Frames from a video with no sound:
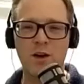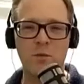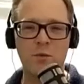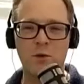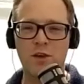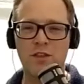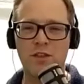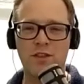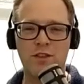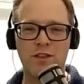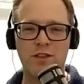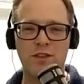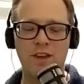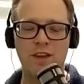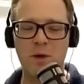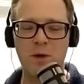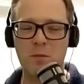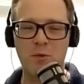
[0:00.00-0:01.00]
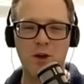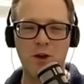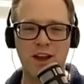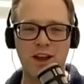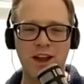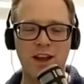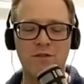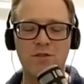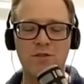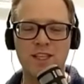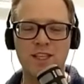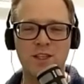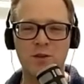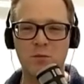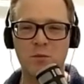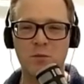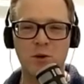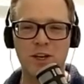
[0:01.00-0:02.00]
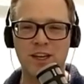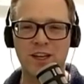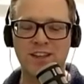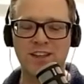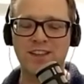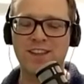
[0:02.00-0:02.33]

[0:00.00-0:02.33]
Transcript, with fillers: up with in my brain every single morning.